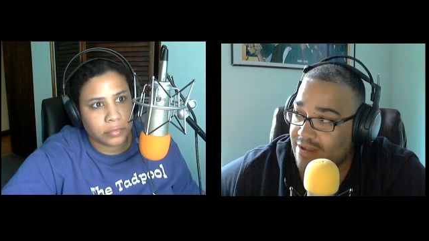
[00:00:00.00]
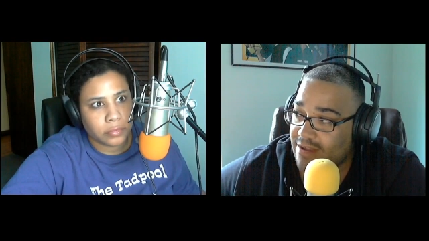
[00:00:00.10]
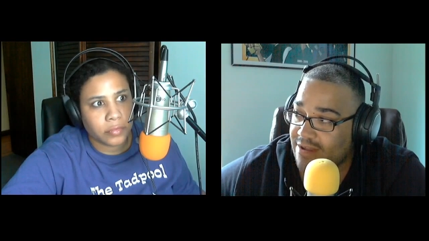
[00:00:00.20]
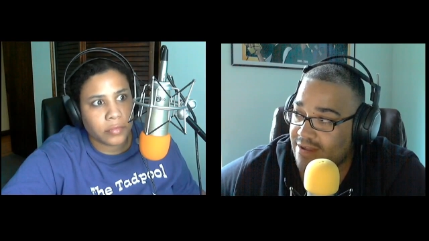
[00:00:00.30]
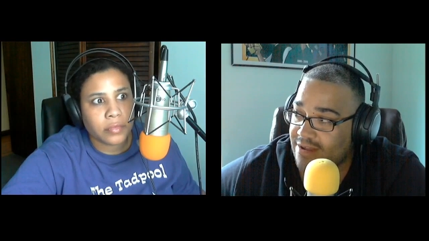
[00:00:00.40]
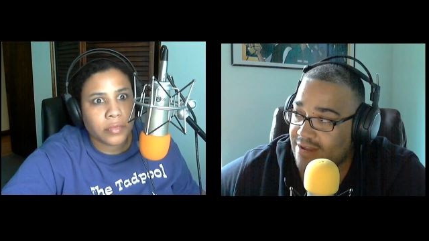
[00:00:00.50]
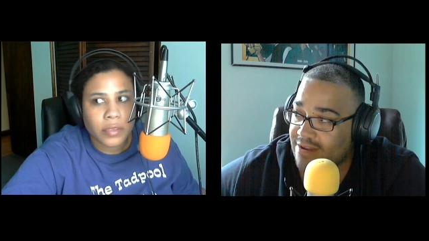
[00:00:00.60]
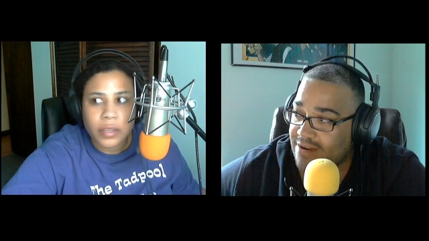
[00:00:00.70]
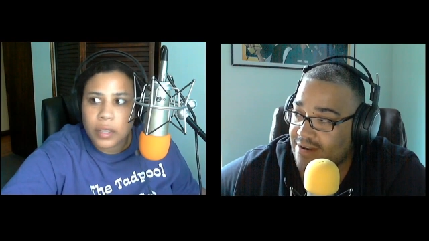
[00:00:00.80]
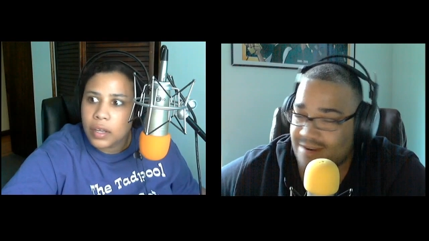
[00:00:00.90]

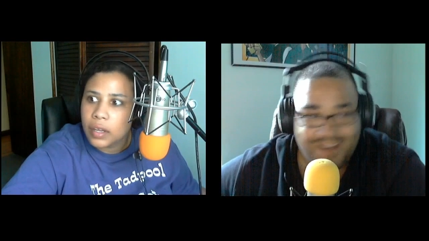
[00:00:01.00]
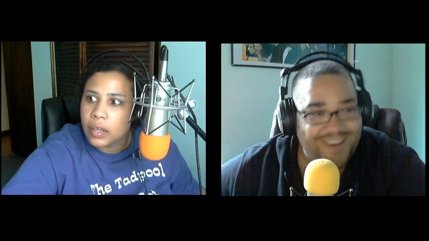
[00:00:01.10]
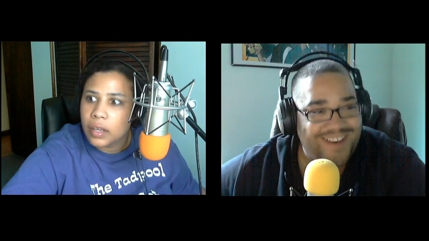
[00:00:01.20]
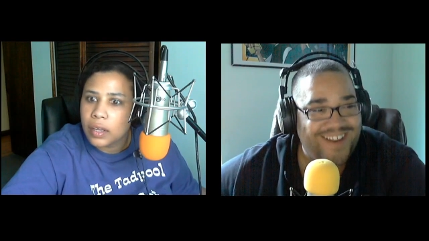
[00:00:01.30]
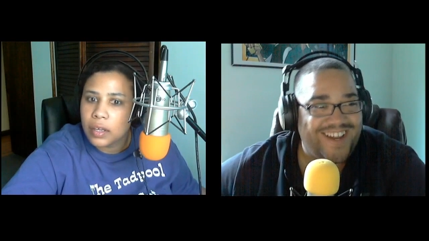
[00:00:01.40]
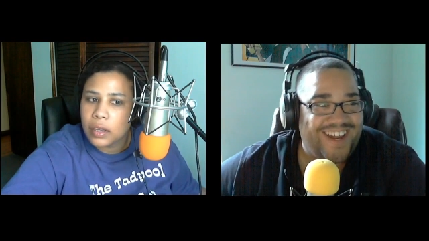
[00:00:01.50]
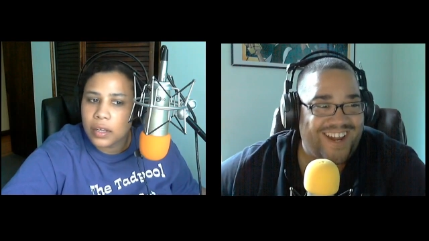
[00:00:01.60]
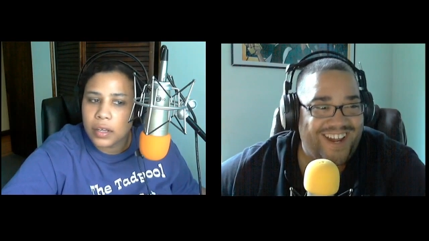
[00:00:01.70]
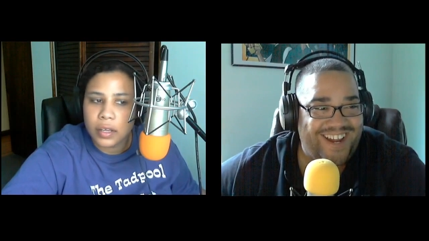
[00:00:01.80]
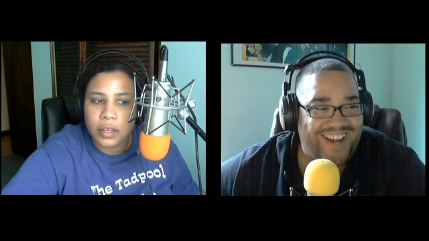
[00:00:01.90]

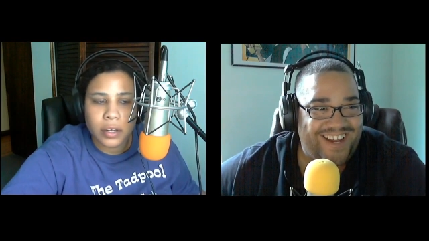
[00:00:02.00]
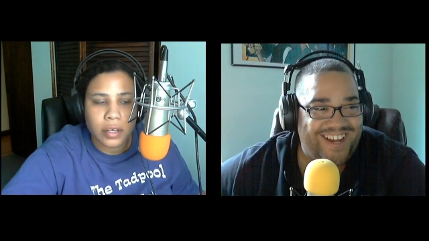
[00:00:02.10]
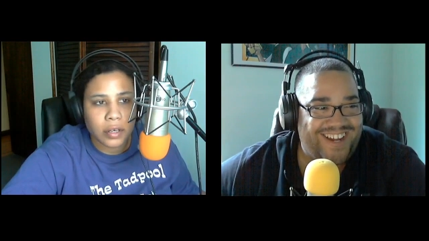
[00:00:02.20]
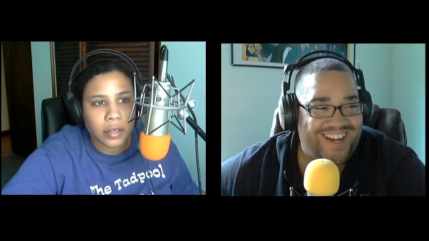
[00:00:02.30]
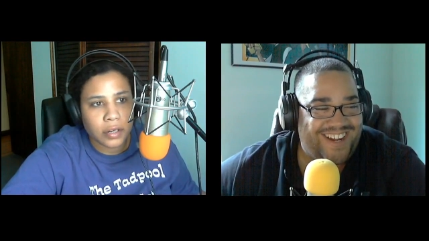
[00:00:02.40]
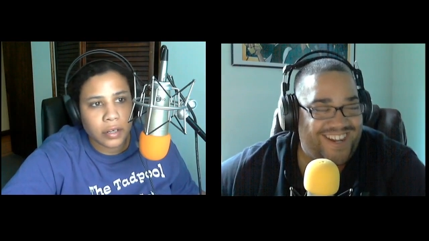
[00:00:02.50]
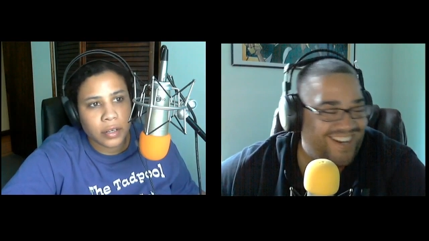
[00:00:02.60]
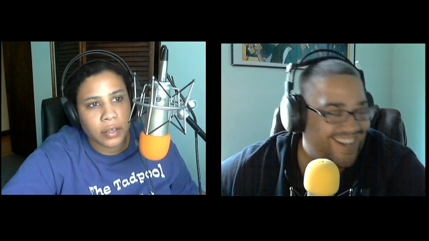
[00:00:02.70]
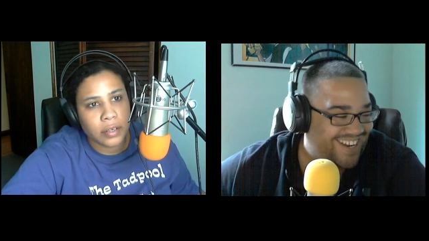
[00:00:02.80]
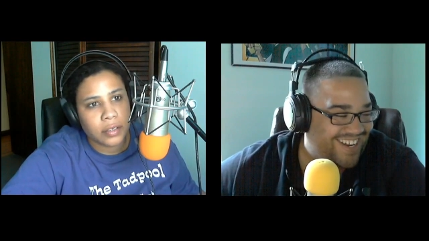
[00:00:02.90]

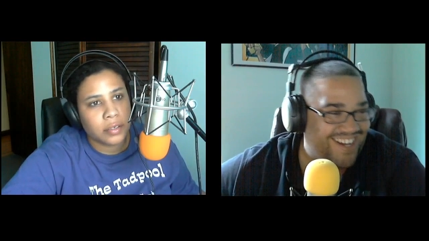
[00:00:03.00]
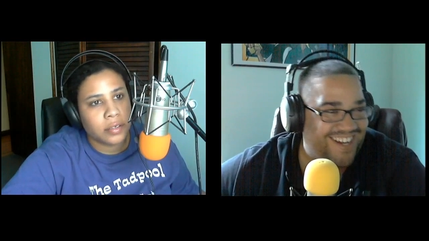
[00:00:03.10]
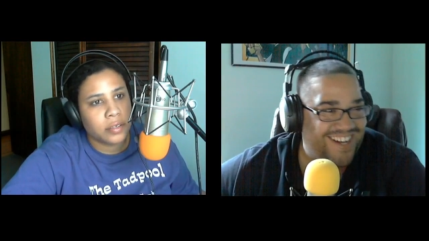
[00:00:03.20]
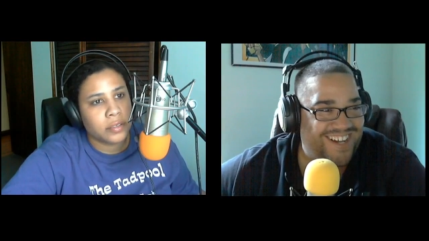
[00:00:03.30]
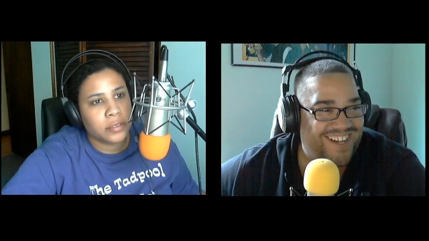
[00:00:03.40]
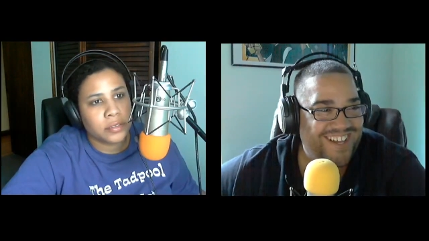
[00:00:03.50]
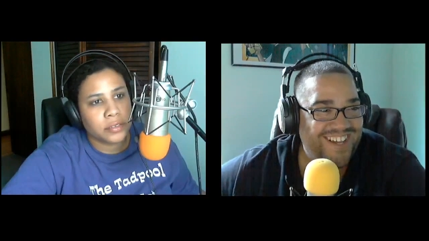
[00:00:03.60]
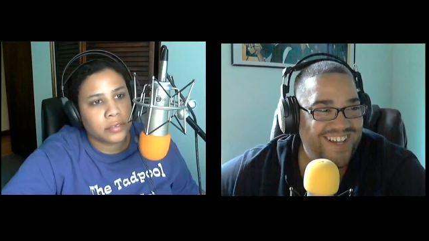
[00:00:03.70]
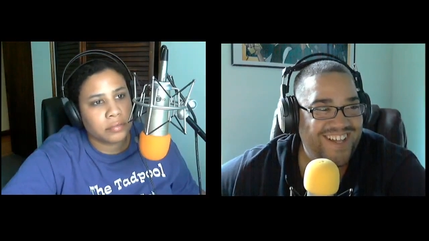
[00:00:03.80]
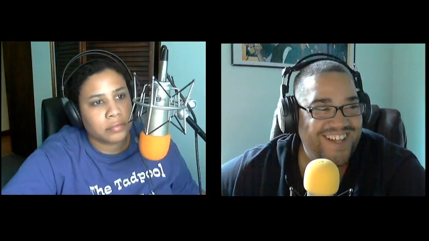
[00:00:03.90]

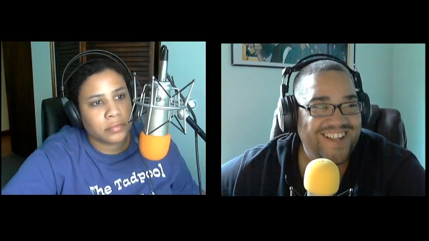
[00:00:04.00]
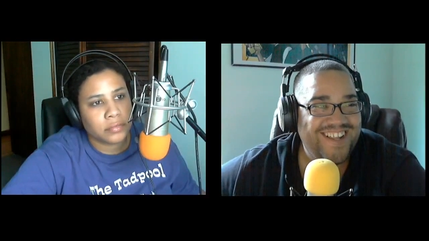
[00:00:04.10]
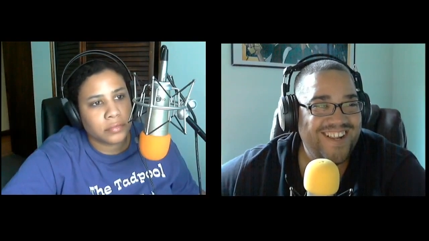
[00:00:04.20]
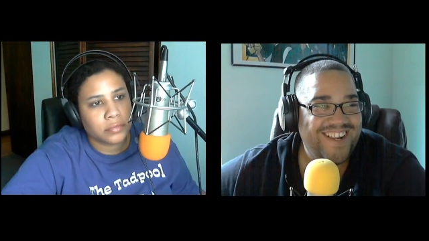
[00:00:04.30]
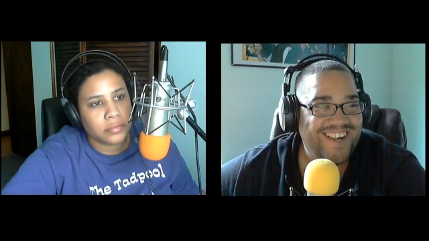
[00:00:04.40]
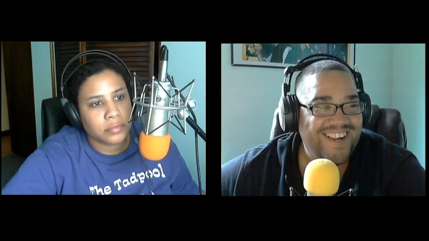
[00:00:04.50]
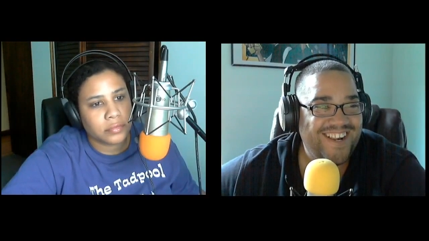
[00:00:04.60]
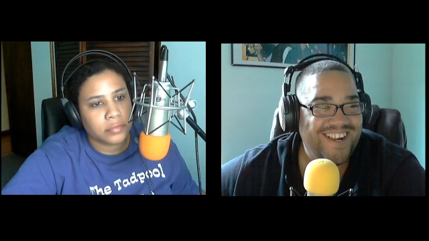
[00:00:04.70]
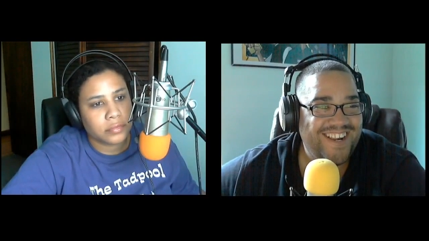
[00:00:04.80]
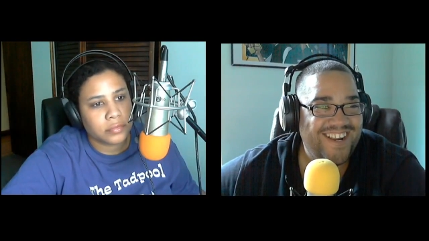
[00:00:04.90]

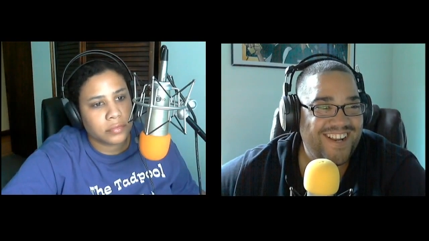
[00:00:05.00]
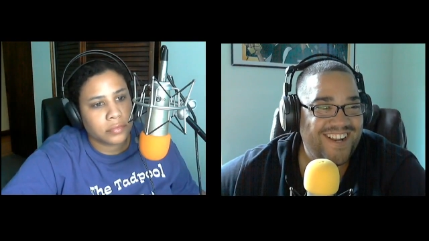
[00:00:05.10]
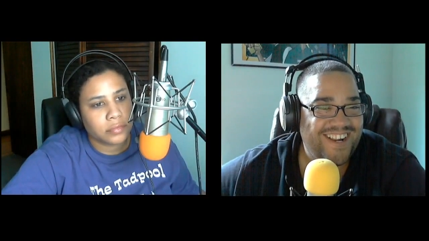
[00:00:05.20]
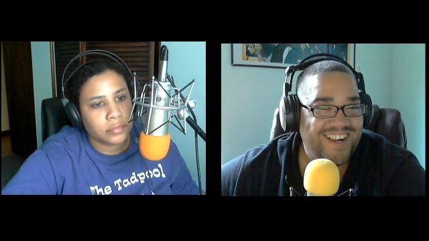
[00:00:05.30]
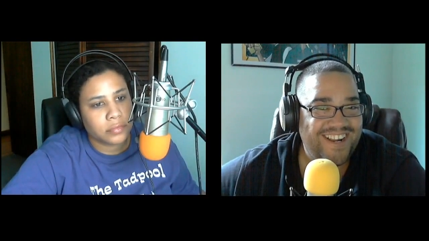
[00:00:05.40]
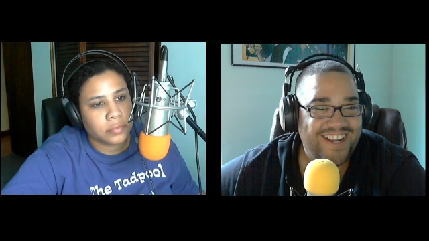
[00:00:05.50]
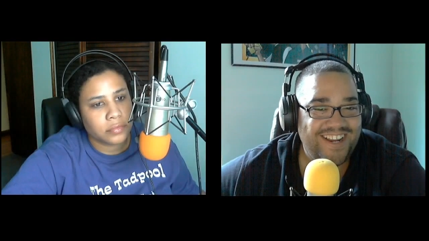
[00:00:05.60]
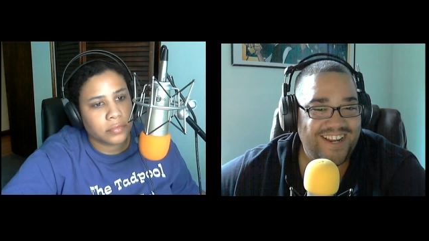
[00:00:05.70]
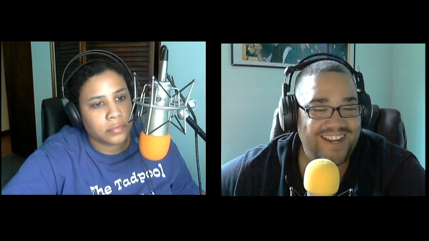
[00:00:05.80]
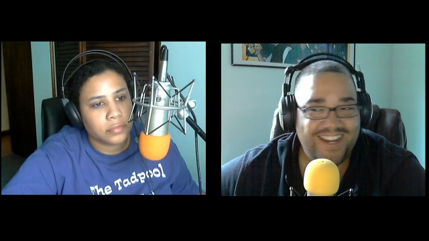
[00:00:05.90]

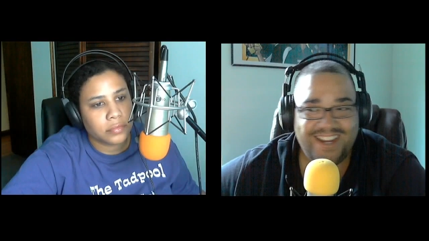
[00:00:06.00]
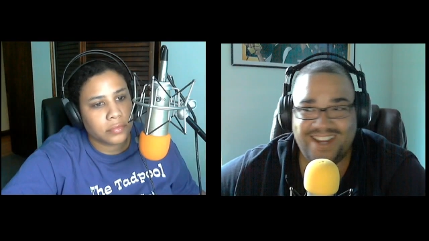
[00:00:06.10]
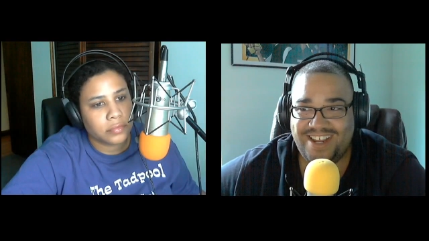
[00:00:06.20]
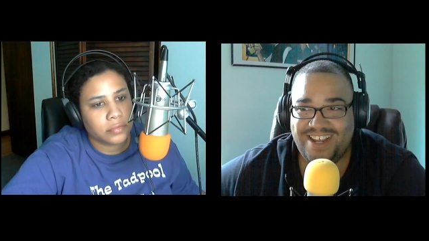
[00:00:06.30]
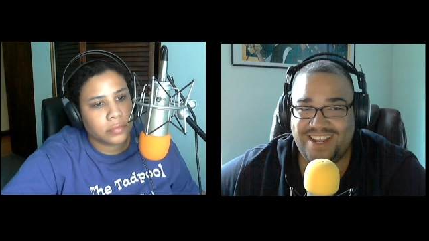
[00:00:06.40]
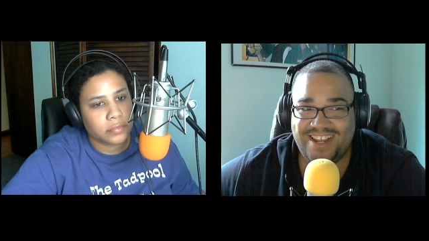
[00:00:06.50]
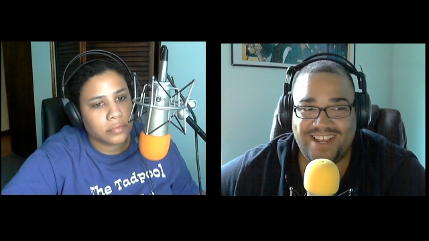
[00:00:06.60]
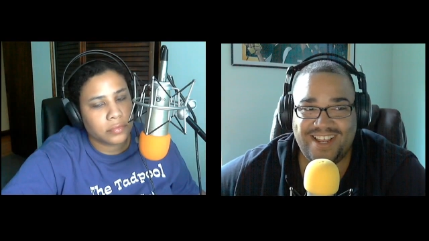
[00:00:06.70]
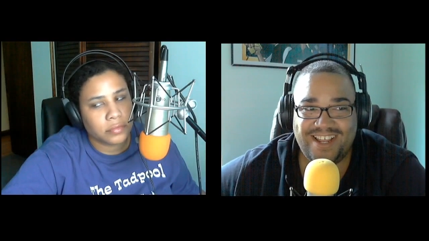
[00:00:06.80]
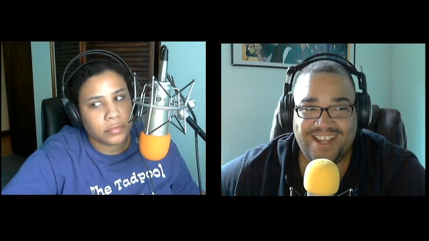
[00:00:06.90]

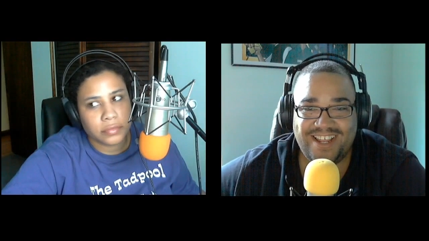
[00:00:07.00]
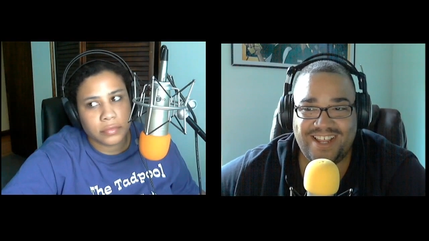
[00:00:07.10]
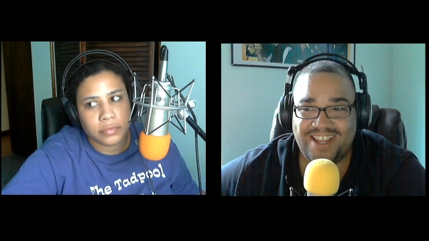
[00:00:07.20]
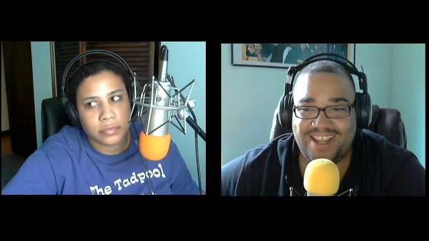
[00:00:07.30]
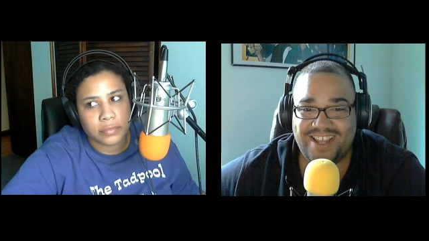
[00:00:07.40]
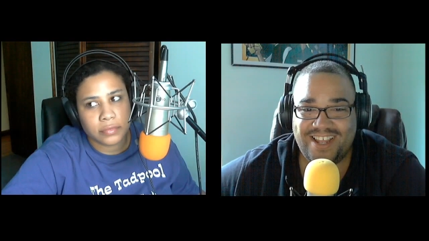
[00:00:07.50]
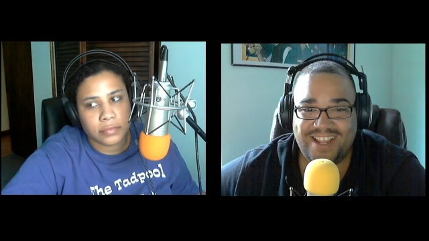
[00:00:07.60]
(silence)